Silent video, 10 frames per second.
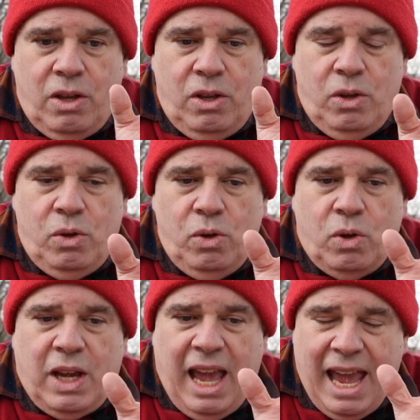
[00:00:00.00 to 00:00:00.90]

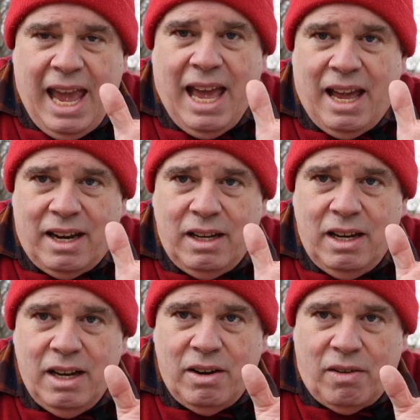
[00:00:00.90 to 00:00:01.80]
you can,
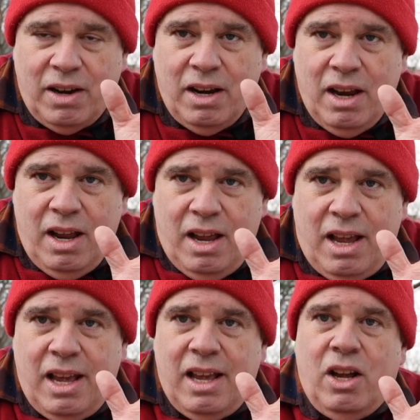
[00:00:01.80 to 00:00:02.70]
right,
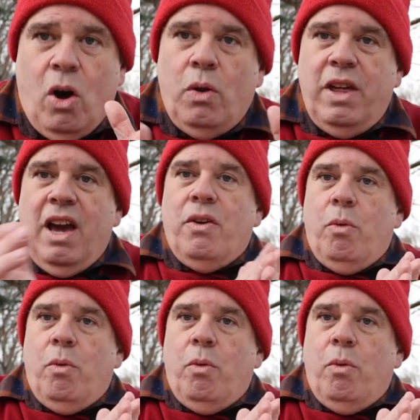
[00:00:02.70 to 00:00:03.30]
go the other